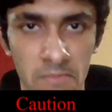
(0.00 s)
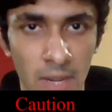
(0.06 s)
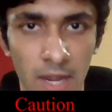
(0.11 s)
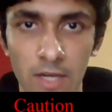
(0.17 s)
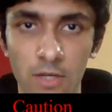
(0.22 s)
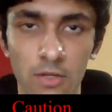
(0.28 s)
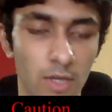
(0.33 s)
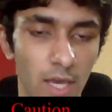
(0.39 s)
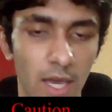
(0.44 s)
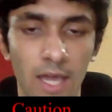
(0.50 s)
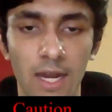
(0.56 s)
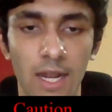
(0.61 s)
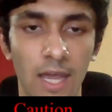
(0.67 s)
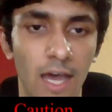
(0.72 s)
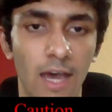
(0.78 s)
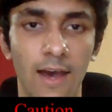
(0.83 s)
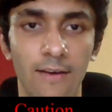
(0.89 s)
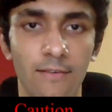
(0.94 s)
you can
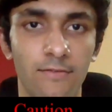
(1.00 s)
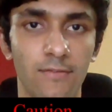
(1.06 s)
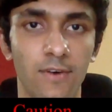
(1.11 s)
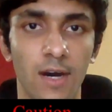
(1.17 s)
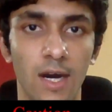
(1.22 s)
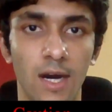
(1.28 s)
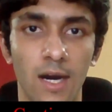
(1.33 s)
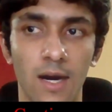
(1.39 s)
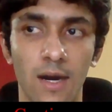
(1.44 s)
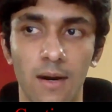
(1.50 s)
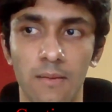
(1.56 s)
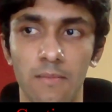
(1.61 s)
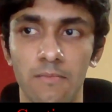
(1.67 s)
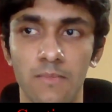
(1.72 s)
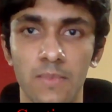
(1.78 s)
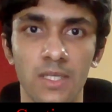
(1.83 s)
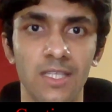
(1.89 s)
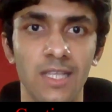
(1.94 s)
have
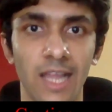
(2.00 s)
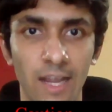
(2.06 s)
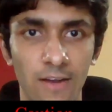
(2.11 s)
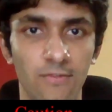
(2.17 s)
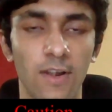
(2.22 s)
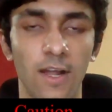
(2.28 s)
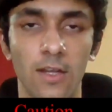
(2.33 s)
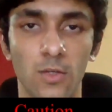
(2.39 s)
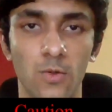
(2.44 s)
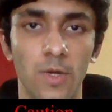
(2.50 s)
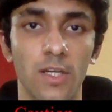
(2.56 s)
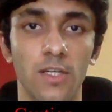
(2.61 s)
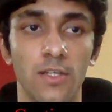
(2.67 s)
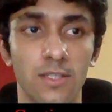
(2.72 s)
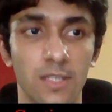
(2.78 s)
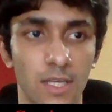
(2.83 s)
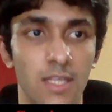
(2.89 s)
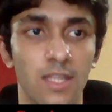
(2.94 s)
slight
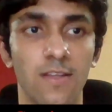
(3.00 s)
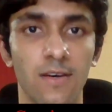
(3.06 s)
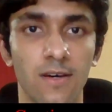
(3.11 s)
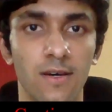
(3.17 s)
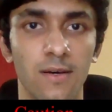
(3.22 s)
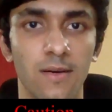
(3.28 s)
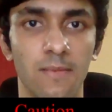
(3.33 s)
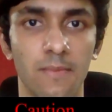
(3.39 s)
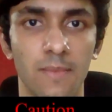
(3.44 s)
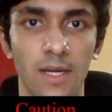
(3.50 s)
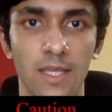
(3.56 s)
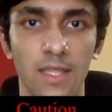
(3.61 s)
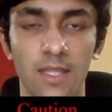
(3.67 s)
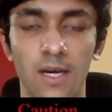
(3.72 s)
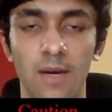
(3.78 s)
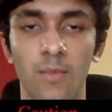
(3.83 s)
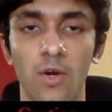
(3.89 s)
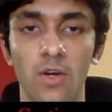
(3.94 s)
fluctuations in
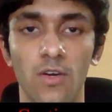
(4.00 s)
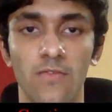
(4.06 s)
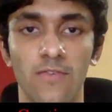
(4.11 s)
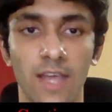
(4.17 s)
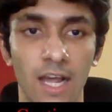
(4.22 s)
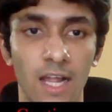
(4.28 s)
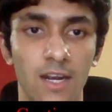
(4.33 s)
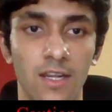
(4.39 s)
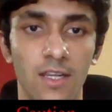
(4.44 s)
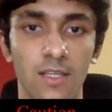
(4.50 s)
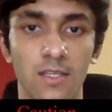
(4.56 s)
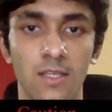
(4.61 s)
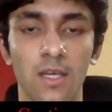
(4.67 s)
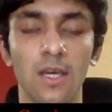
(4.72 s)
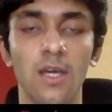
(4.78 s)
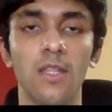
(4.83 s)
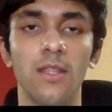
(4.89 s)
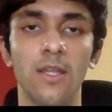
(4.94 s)
the amount of calories
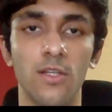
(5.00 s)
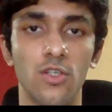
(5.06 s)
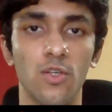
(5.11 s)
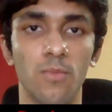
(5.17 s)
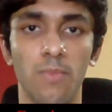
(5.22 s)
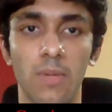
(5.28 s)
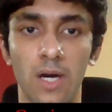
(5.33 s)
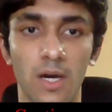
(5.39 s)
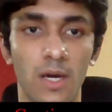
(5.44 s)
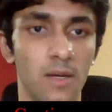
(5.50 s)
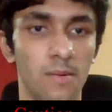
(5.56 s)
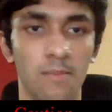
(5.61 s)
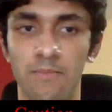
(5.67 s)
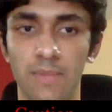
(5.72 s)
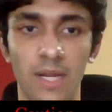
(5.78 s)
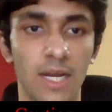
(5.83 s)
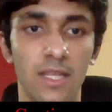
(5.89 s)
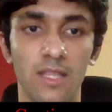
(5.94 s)
that you burn,
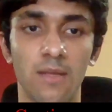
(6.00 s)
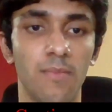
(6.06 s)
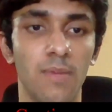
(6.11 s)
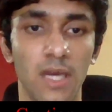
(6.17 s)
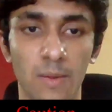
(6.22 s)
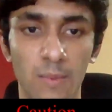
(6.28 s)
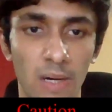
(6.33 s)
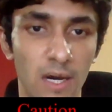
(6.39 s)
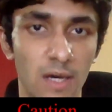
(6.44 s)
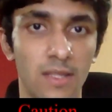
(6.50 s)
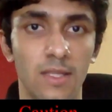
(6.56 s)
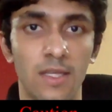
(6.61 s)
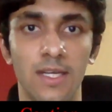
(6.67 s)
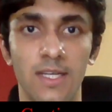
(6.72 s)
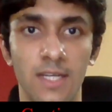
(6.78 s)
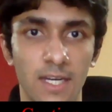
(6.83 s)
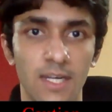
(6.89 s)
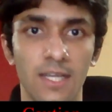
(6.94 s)
be it in the BMR, the
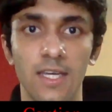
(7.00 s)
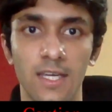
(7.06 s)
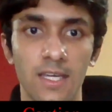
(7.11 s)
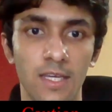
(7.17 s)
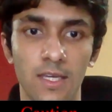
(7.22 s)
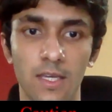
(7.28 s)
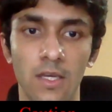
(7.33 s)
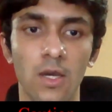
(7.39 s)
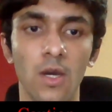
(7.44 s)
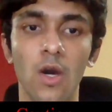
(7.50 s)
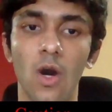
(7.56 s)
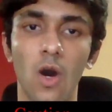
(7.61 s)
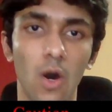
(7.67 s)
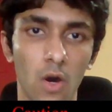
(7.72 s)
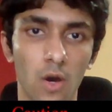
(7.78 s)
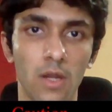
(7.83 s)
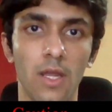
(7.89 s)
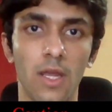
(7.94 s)
TDEE,
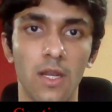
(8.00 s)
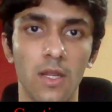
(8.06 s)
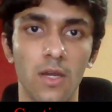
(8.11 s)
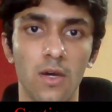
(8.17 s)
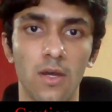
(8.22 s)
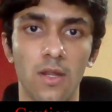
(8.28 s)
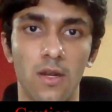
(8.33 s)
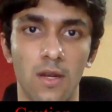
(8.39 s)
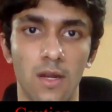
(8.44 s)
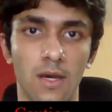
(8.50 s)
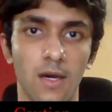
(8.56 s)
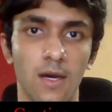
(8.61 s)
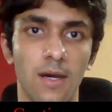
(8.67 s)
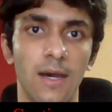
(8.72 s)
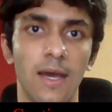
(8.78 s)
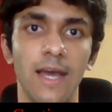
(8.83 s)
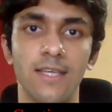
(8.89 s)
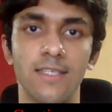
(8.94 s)
or in your
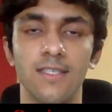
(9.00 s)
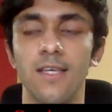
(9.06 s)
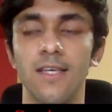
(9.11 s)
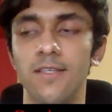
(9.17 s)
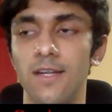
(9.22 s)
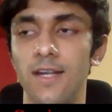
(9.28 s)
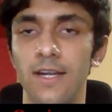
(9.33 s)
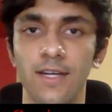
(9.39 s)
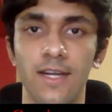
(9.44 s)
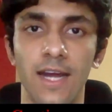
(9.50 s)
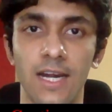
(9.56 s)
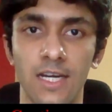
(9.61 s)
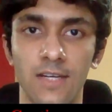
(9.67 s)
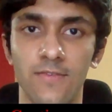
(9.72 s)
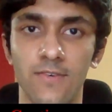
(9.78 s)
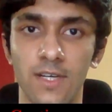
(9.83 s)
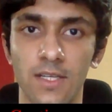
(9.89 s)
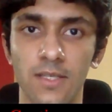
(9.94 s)
exercise related
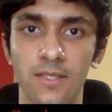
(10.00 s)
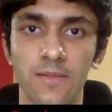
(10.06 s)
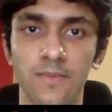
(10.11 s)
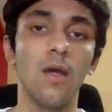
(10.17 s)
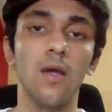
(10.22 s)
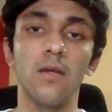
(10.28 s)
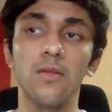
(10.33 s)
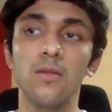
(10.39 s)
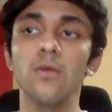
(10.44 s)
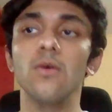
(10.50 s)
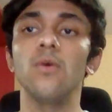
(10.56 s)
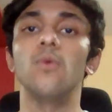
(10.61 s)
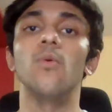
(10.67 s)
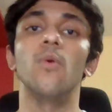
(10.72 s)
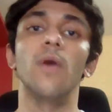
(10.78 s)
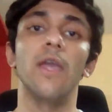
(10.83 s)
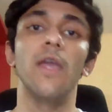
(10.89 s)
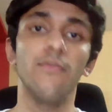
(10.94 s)
activities. So,
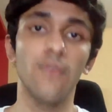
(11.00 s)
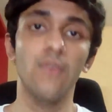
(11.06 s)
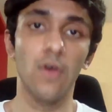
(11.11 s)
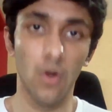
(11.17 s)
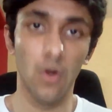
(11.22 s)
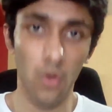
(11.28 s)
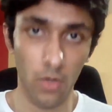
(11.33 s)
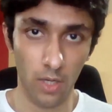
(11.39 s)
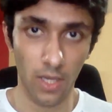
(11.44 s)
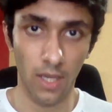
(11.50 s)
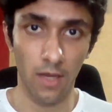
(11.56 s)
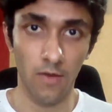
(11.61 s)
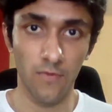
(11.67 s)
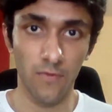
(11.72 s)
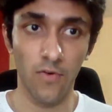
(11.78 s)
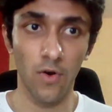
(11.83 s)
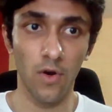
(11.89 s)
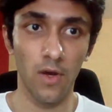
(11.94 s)
if you're looking
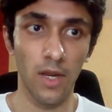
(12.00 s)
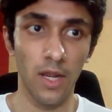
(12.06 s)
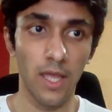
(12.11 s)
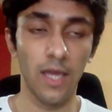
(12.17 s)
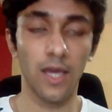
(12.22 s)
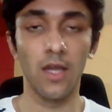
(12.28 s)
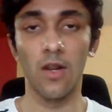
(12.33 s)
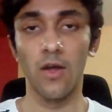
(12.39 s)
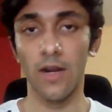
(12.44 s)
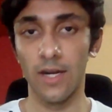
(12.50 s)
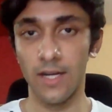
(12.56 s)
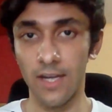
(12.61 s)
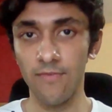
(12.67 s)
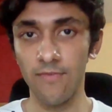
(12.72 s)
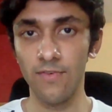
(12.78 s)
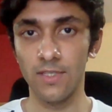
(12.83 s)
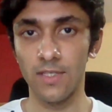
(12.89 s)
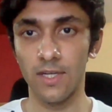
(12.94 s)
for a caloric
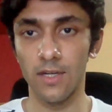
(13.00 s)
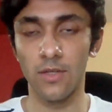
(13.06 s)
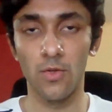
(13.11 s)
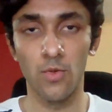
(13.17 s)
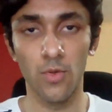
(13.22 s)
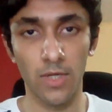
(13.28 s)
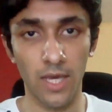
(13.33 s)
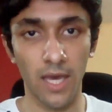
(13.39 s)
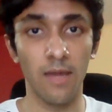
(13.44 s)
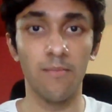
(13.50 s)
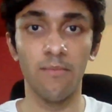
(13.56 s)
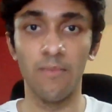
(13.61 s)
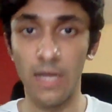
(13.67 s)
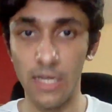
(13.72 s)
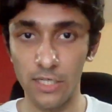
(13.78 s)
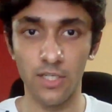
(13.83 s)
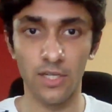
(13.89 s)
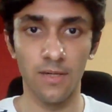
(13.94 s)
deficit, you can
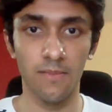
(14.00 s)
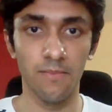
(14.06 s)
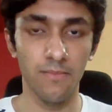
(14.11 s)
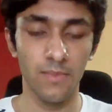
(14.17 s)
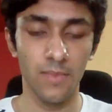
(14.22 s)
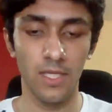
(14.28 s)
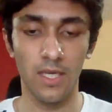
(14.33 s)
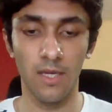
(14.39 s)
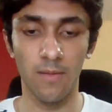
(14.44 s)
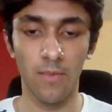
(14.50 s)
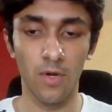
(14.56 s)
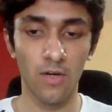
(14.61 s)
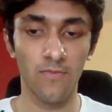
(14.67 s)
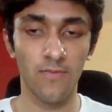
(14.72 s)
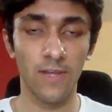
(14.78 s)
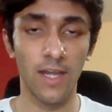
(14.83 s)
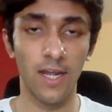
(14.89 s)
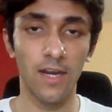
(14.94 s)
measure the amount
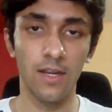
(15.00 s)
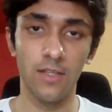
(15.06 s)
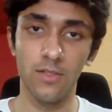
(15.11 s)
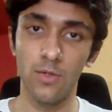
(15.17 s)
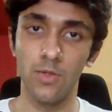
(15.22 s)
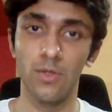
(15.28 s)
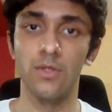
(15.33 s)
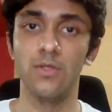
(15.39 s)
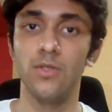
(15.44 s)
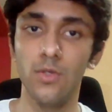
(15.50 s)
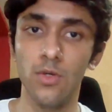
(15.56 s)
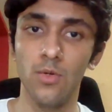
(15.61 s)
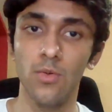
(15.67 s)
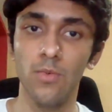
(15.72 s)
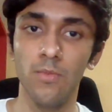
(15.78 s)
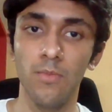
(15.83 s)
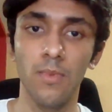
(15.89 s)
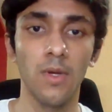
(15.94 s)
of calories you
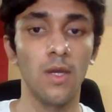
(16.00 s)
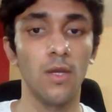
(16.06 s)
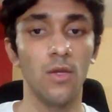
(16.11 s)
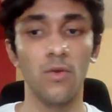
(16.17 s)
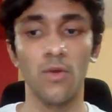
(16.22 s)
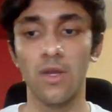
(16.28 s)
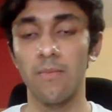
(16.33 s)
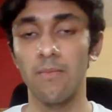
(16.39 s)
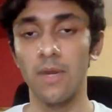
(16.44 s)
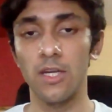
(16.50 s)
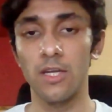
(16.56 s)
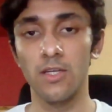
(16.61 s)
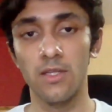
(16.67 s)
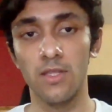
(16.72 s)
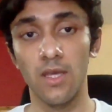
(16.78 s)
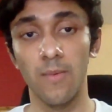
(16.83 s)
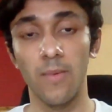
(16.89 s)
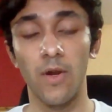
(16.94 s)
consume. You can measure
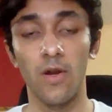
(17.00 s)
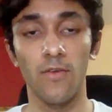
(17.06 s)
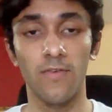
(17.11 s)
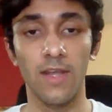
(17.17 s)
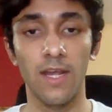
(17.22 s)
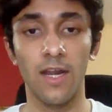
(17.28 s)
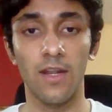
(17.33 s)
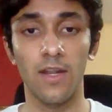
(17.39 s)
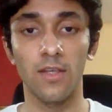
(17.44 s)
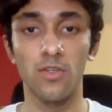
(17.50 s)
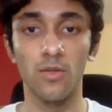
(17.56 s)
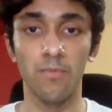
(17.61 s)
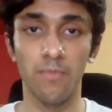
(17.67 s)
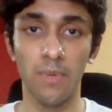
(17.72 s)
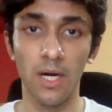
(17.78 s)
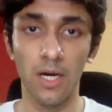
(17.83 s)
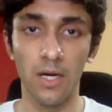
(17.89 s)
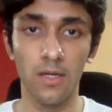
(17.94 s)
the amount of calories you
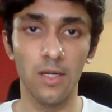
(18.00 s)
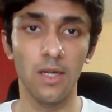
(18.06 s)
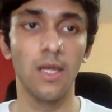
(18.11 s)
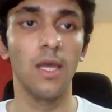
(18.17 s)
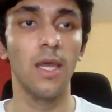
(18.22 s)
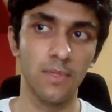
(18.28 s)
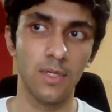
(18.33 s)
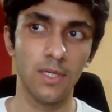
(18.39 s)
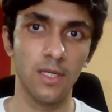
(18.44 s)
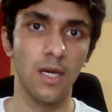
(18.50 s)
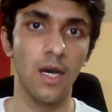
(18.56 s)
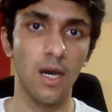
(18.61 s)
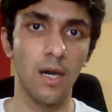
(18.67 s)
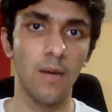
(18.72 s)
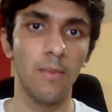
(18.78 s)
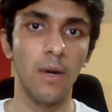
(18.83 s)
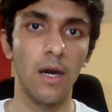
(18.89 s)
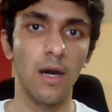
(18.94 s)
burn.
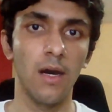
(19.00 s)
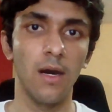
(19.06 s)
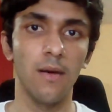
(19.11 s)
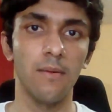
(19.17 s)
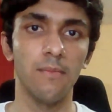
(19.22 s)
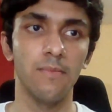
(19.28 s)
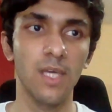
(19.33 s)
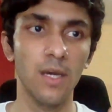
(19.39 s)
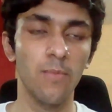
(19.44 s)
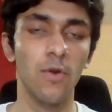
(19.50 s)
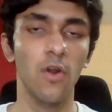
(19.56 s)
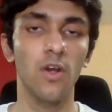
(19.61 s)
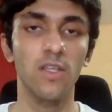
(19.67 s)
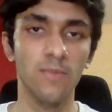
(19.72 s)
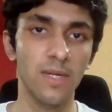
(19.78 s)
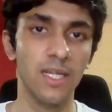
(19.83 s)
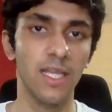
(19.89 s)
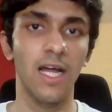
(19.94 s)
The
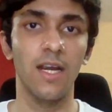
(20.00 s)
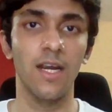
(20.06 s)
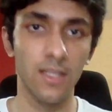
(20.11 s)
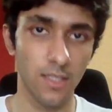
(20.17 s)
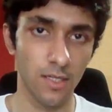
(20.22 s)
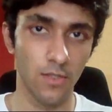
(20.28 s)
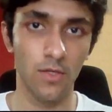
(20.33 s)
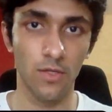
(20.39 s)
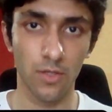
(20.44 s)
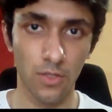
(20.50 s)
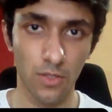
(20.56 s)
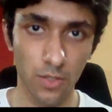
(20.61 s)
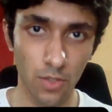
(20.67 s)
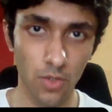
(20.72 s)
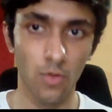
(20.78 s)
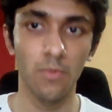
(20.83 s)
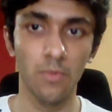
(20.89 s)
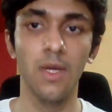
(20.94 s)
approximate calories that you
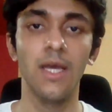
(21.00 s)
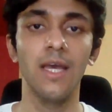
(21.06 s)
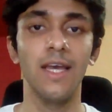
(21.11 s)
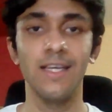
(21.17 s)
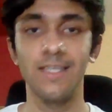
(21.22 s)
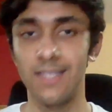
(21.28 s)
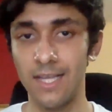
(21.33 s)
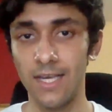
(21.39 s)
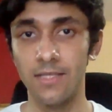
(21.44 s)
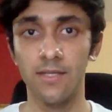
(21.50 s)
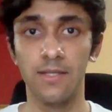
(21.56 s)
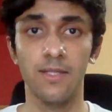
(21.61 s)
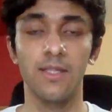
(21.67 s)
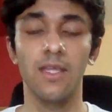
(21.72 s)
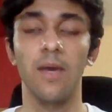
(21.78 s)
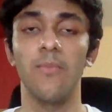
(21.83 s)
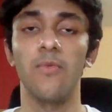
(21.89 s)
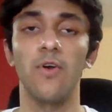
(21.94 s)
consume is lesser than
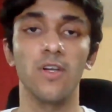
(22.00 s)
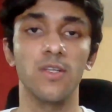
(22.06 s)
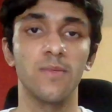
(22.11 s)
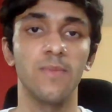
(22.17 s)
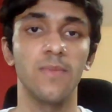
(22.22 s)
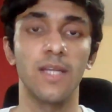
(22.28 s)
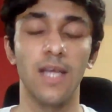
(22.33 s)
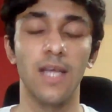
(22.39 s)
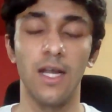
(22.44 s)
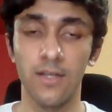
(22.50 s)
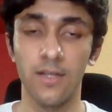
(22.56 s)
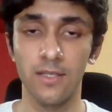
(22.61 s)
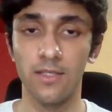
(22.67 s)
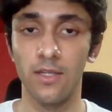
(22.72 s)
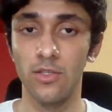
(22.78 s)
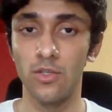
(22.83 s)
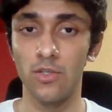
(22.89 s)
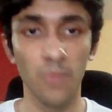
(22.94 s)
the approximate calories
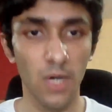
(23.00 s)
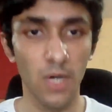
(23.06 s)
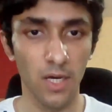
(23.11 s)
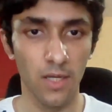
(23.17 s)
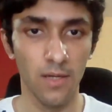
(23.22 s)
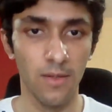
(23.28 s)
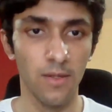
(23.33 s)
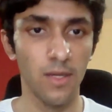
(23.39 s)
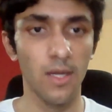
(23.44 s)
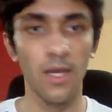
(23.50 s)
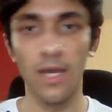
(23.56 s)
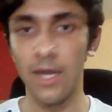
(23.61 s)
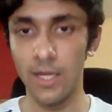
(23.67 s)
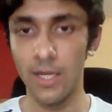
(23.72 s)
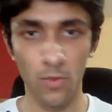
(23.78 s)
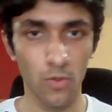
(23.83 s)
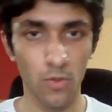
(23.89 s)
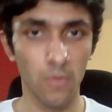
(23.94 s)
that you burn, and
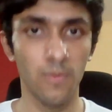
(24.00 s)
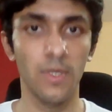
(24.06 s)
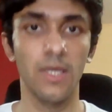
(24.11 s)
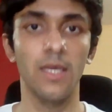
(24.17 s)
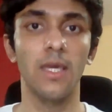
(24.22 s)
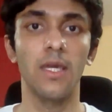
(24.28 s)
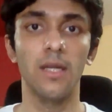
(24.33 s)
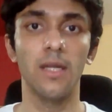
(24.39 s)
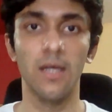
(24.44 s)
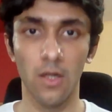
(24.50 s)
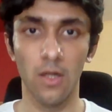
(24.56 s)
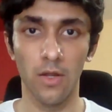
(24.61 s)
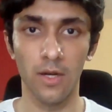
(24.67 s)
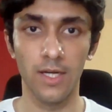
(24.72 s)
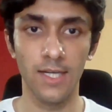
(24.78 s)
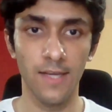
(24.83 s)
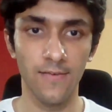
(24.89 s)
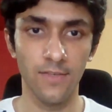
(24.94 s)
you will be in a caloric
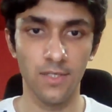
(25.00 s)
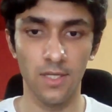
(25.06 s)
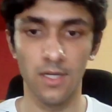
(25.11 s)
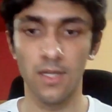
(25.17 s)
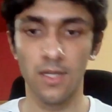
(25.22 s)
deficit.